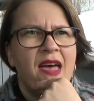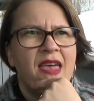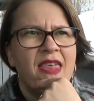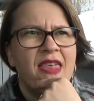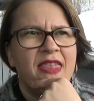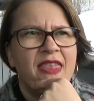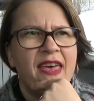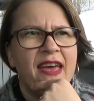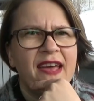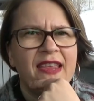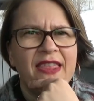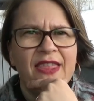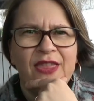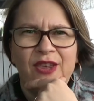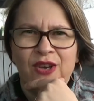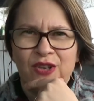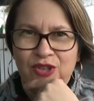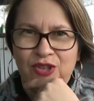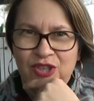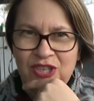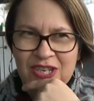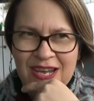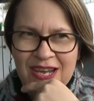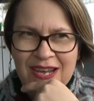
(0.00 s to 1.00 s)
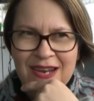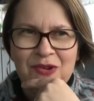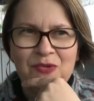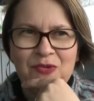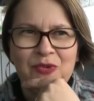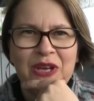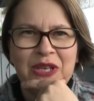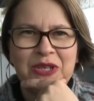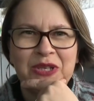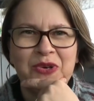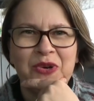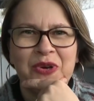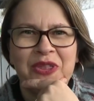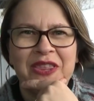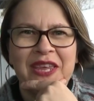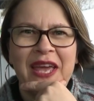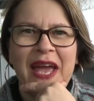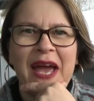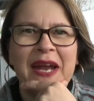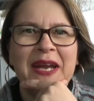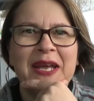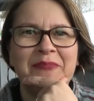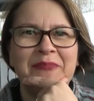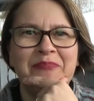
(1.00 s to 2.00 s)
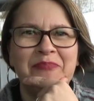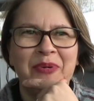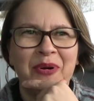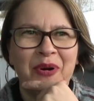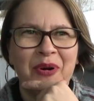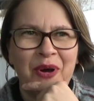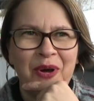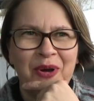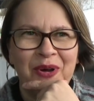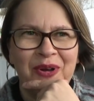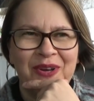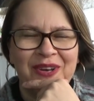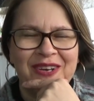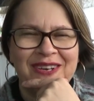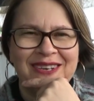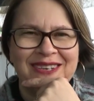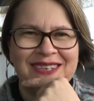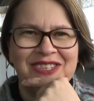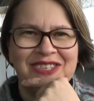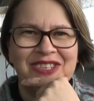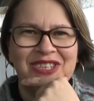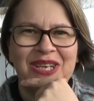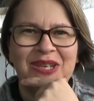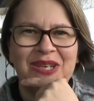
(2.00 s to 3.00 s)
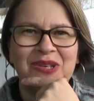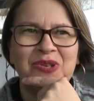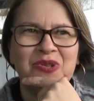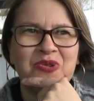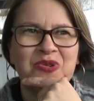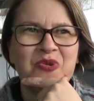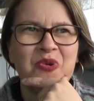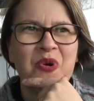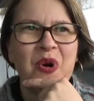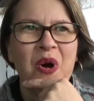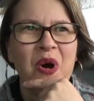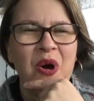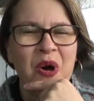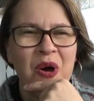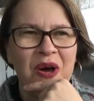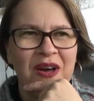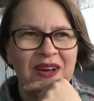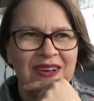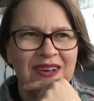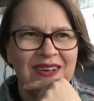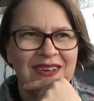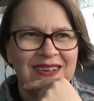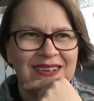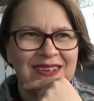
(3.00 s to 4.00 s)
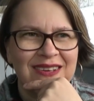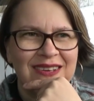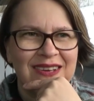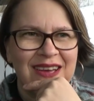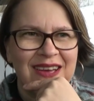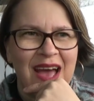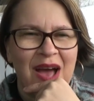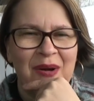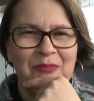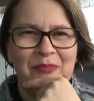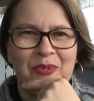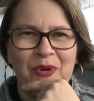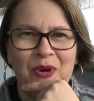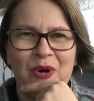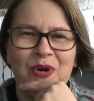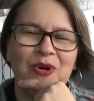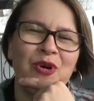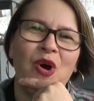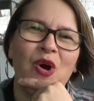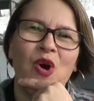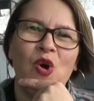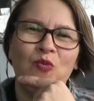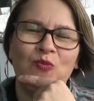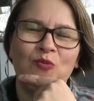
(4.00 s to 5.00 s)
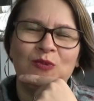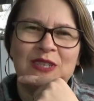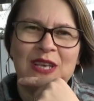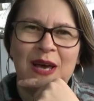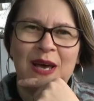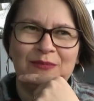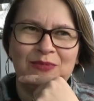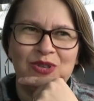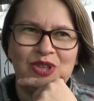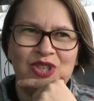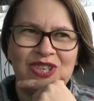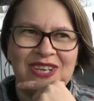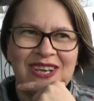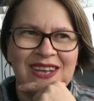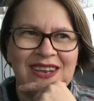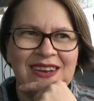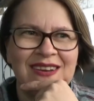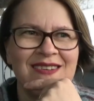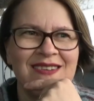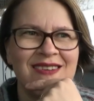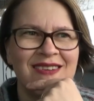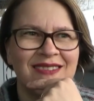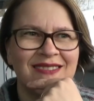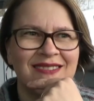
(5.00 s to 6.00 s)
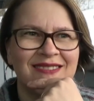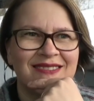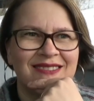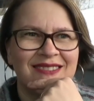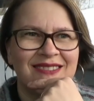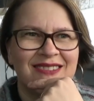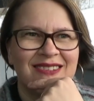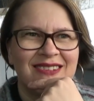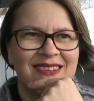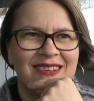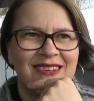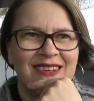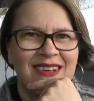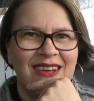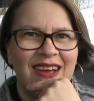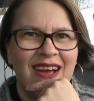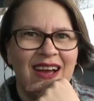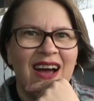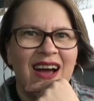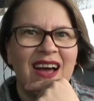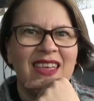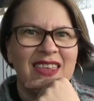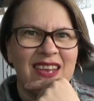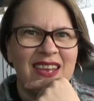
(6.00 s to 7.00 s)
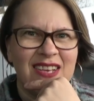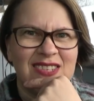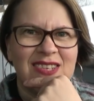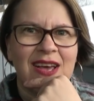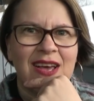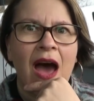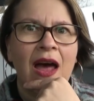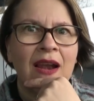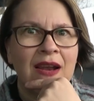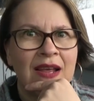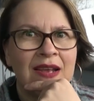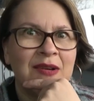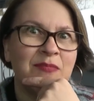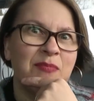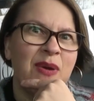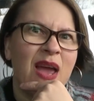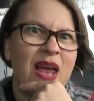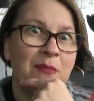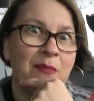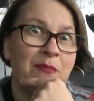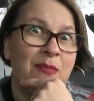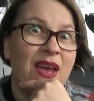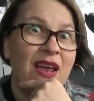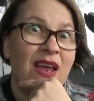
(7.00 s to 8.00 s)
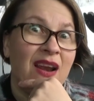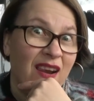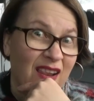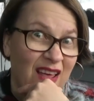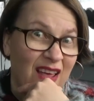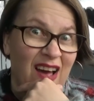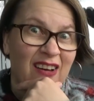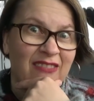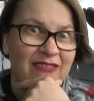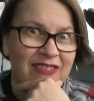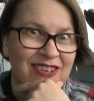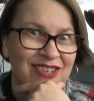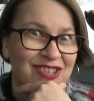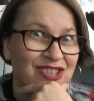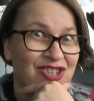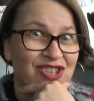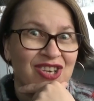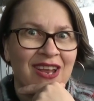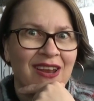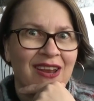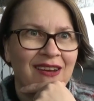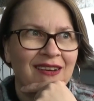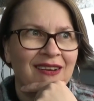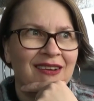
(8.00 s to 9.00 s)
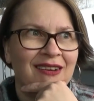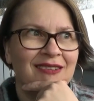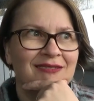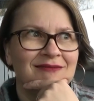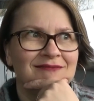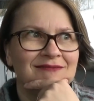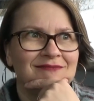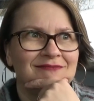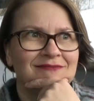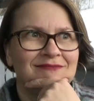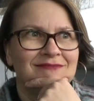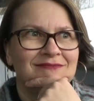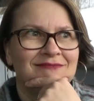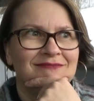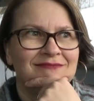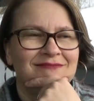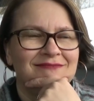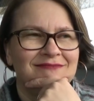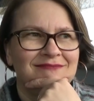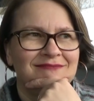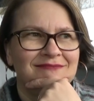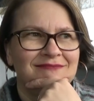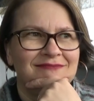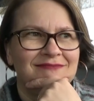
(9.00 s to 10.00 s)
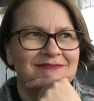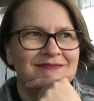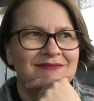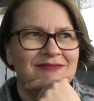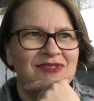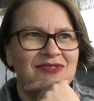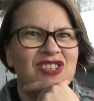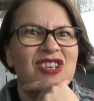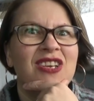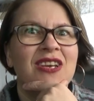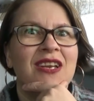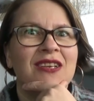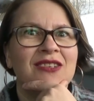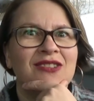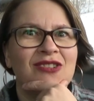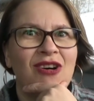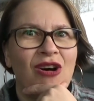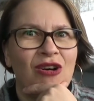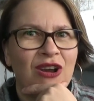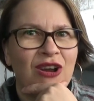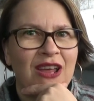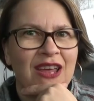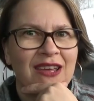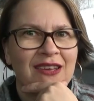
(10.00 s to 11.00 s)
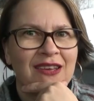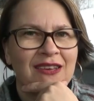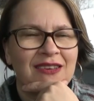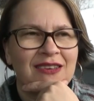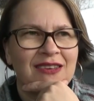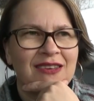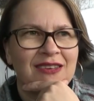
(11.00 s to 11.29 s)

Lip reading: Then the gin, we took the Edinburgh gin tour and brought home some gin. I think Scotland made me love gin. Gin and tonic.